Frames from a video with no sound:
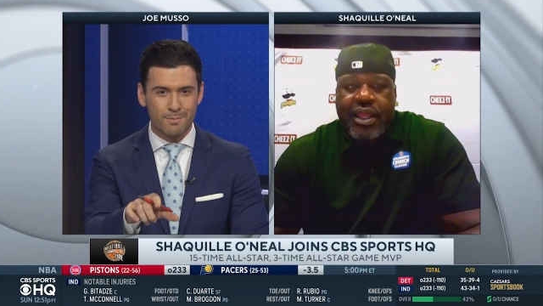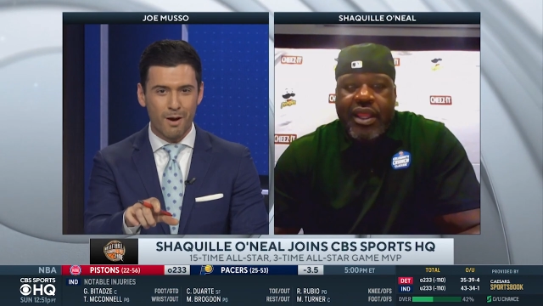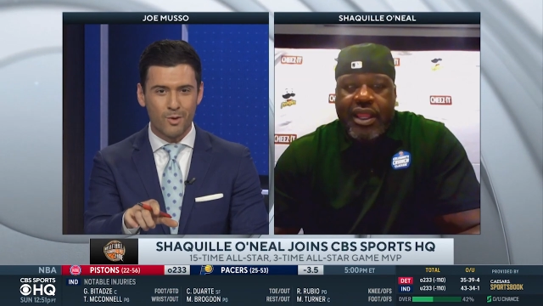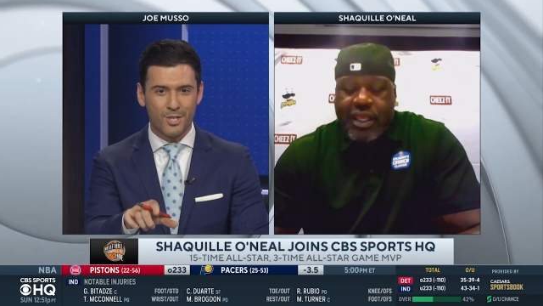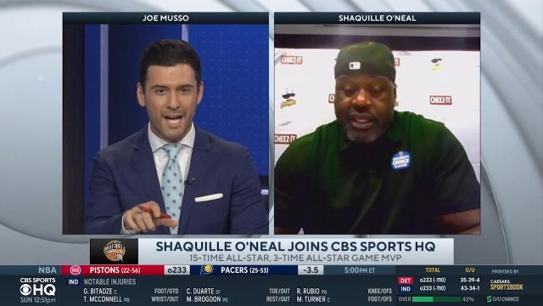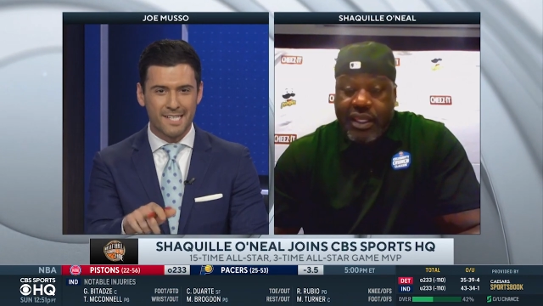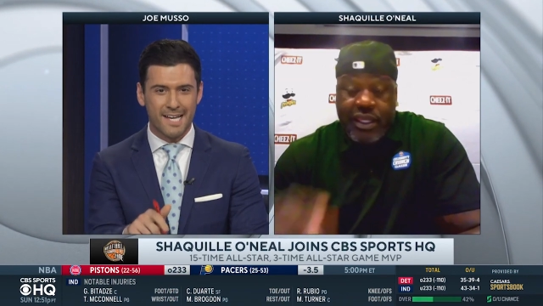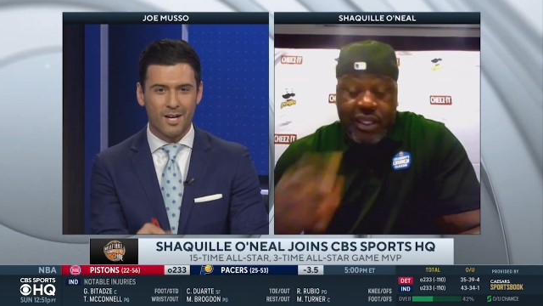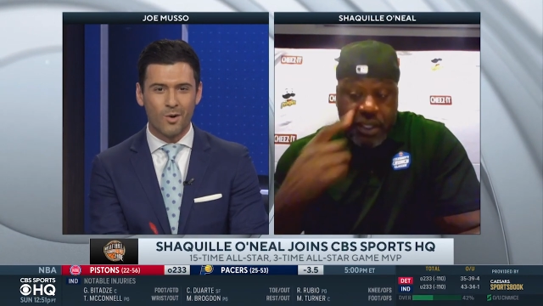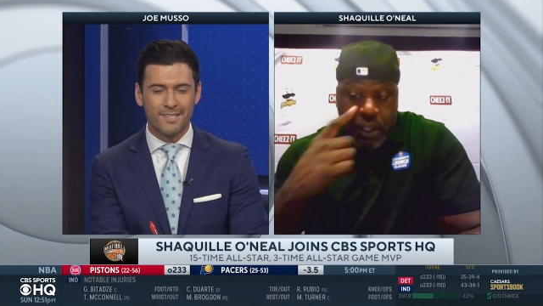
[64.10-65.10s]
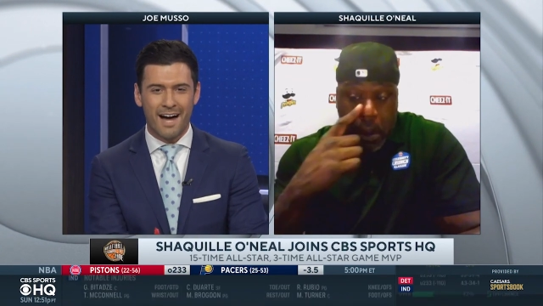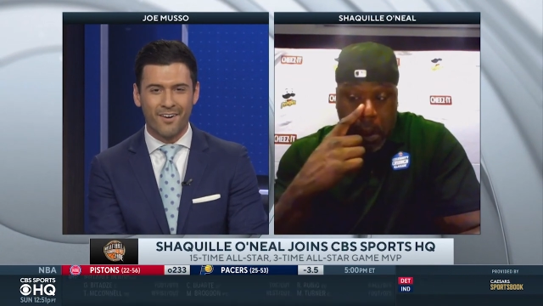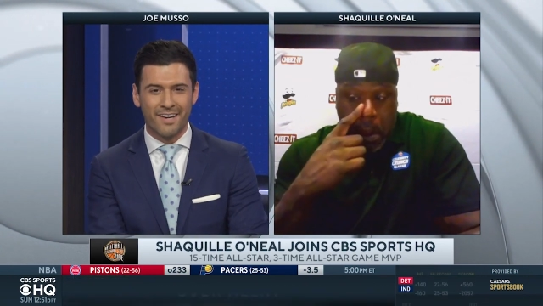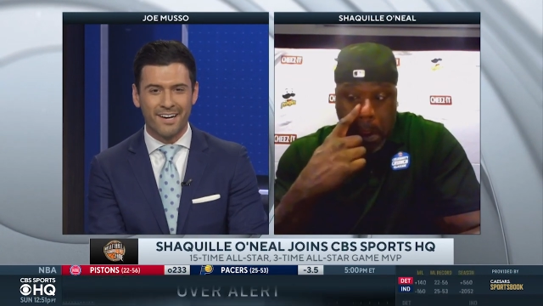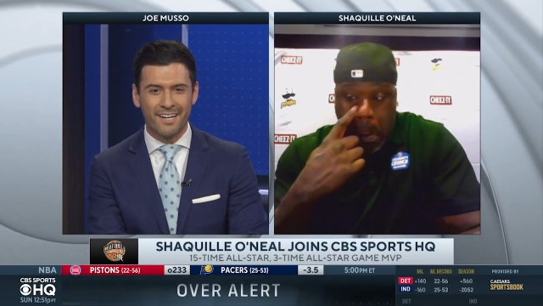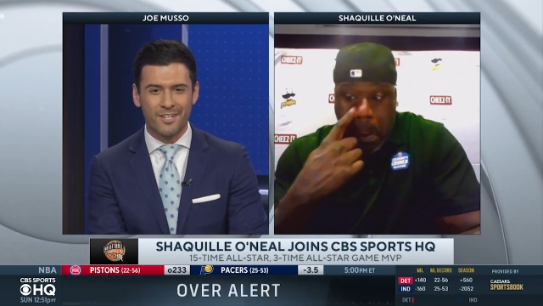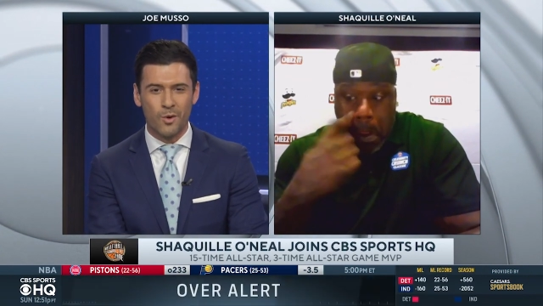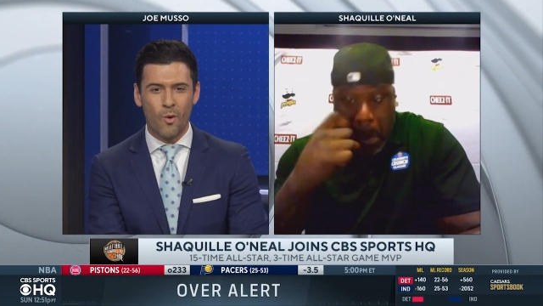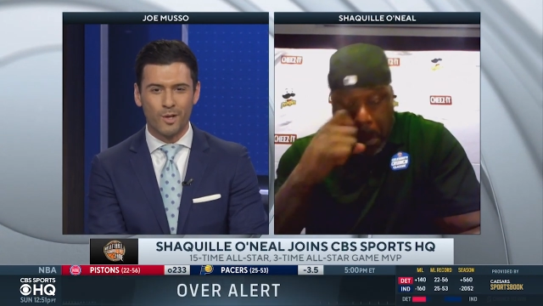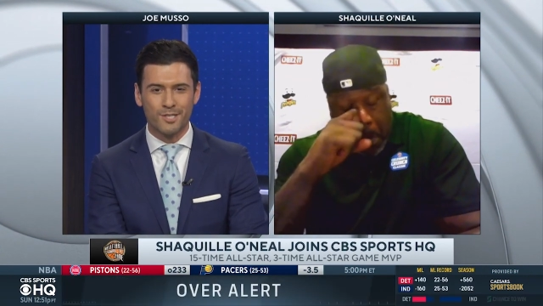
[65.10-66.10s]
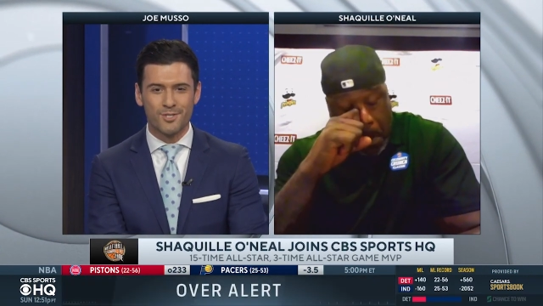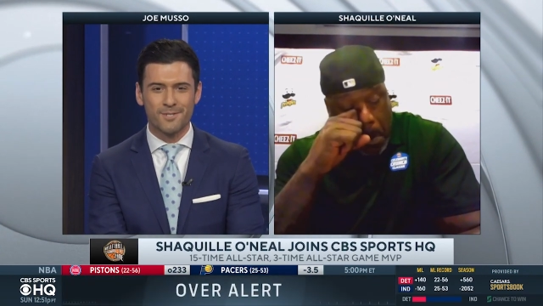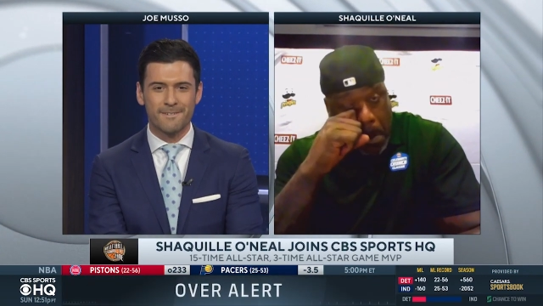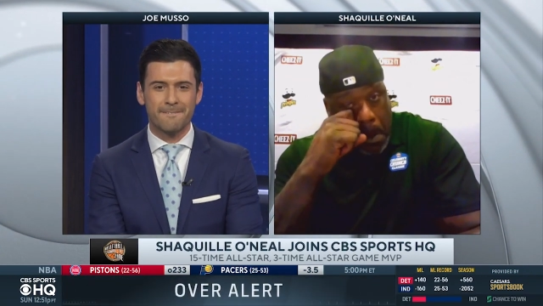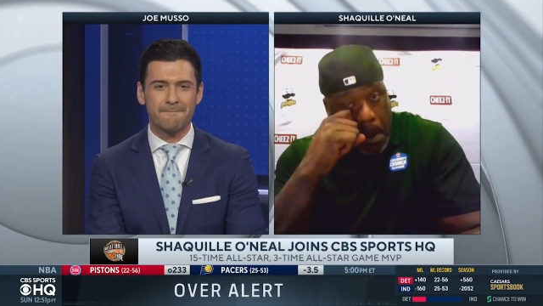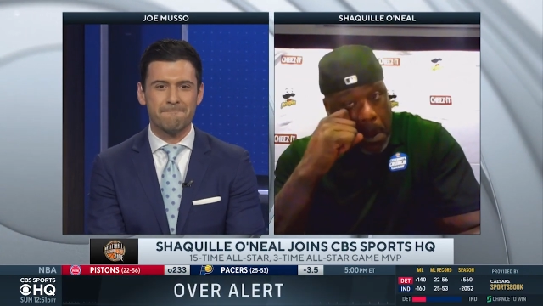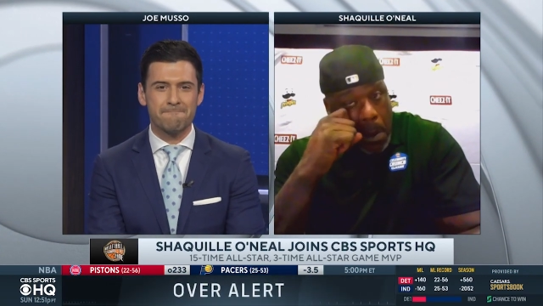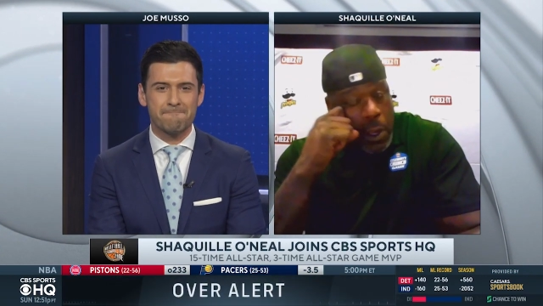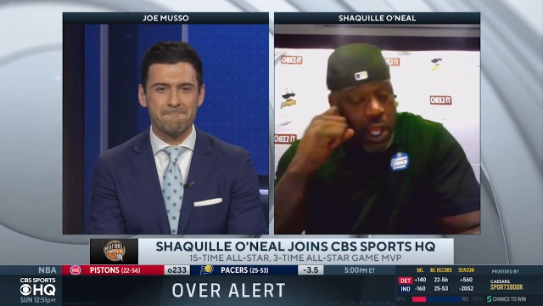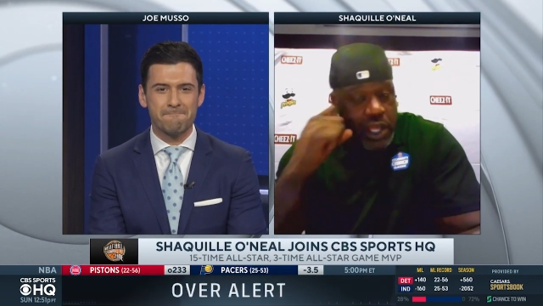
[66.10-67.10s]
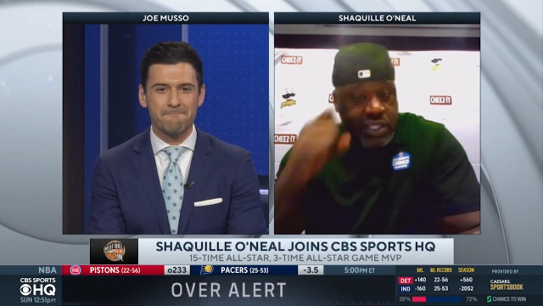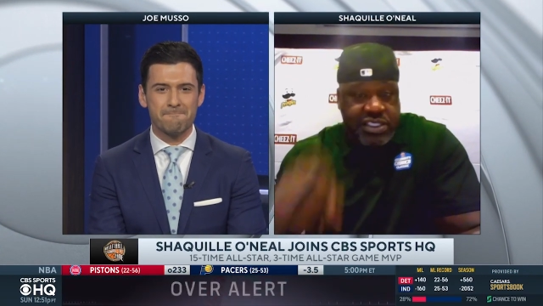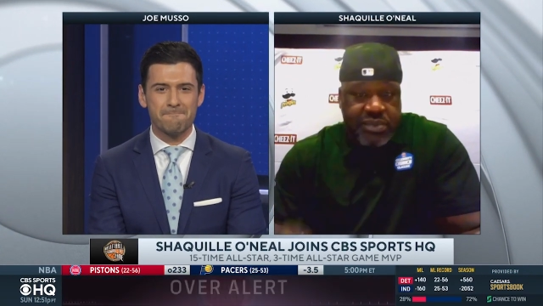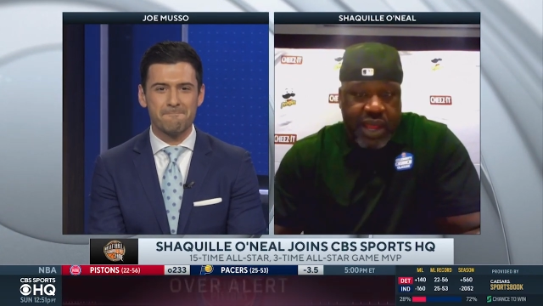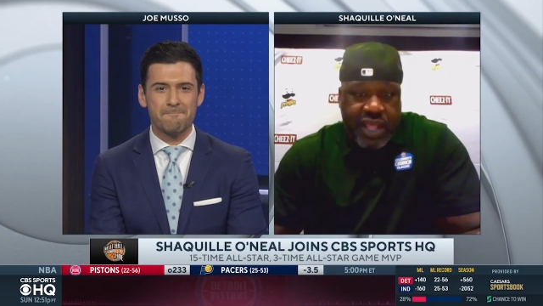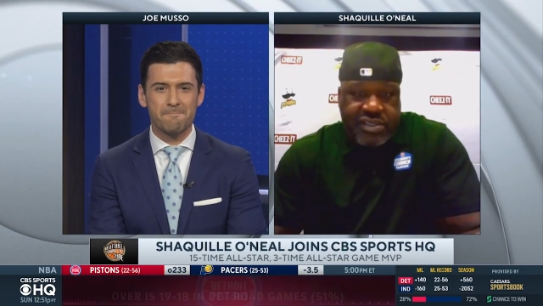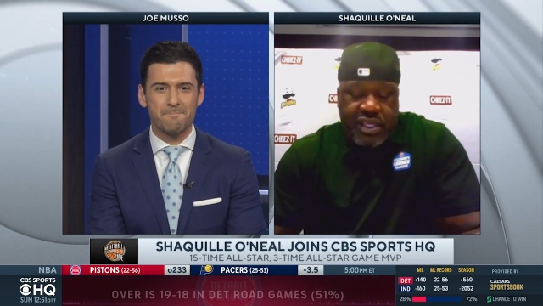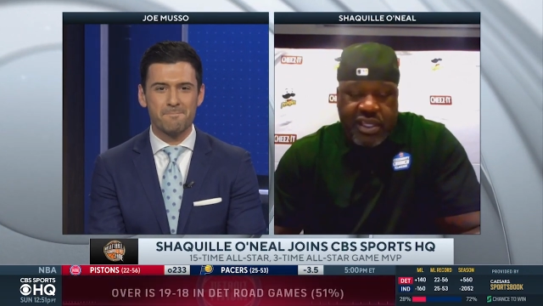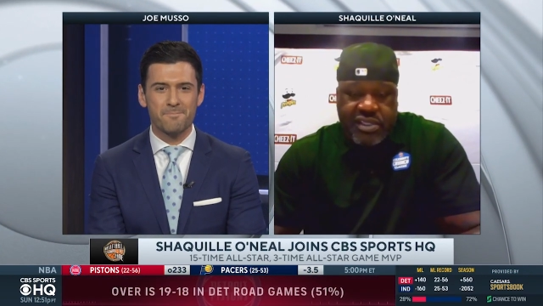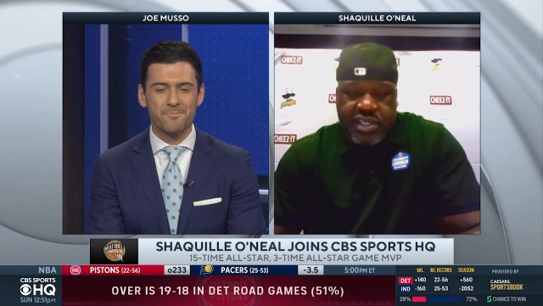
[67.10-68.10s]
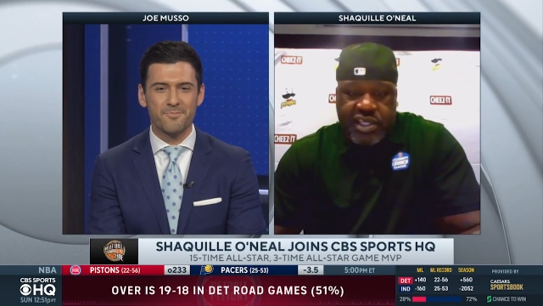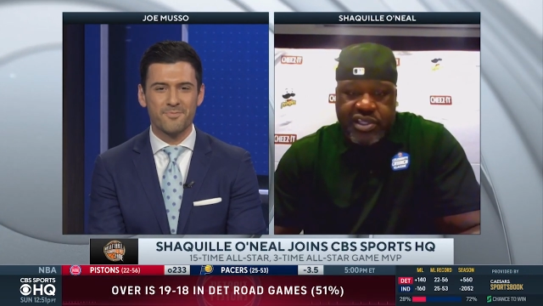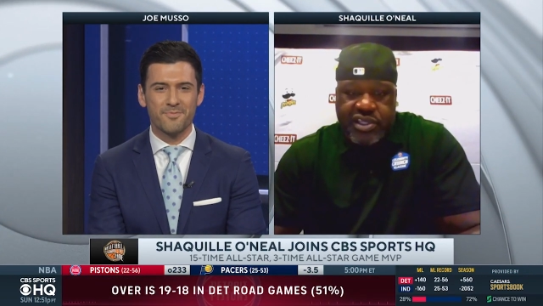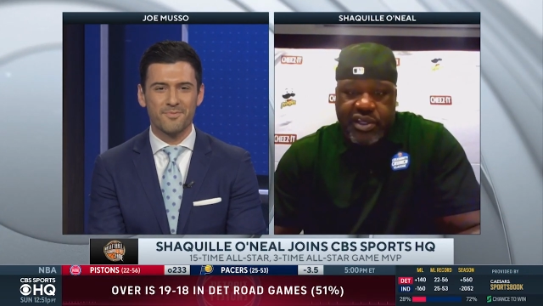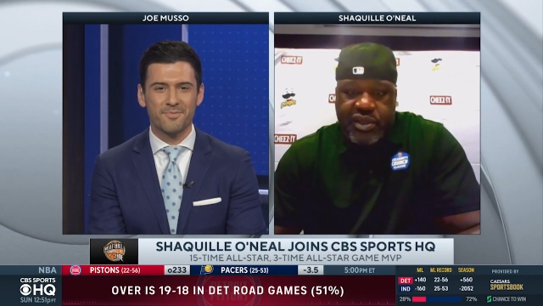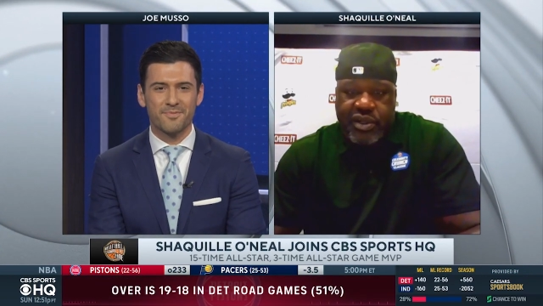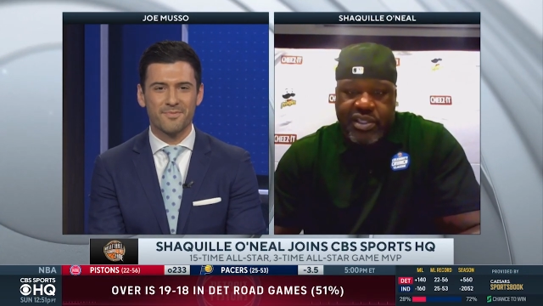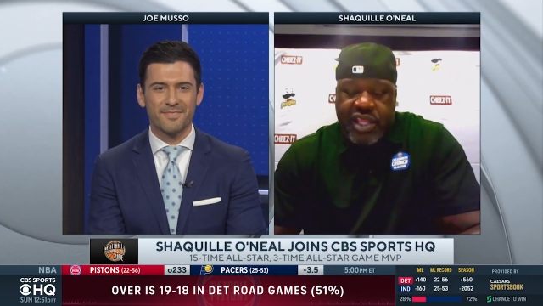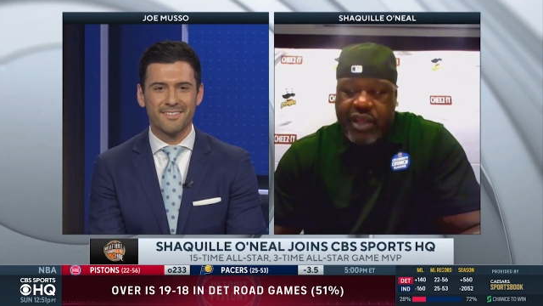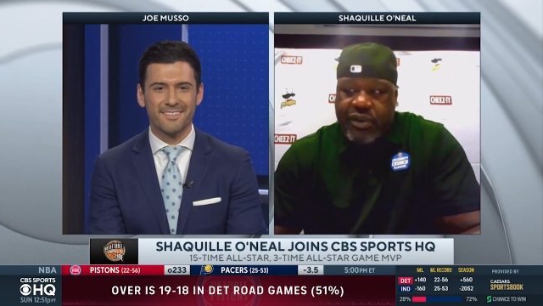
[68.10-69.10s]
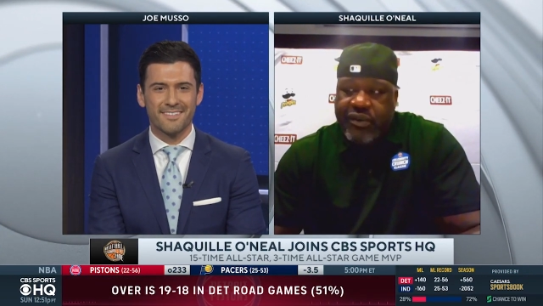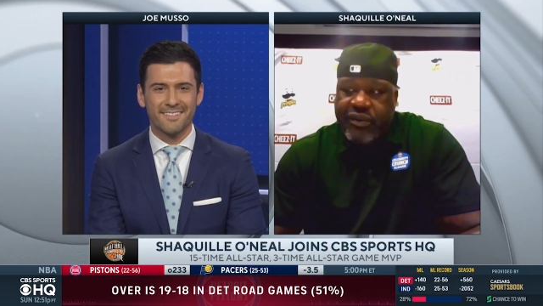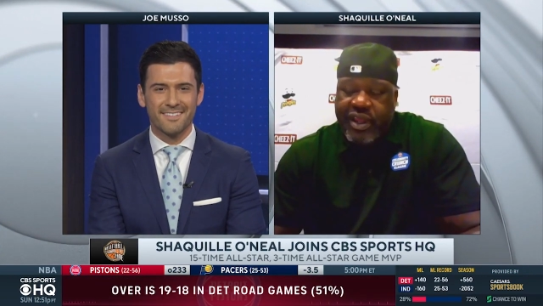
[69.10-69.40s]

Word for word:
Speaker 1: about what you guys got going down uh, in New Orleans.
Speaker 2: Yeah, this is my uh, sixth year doing this annual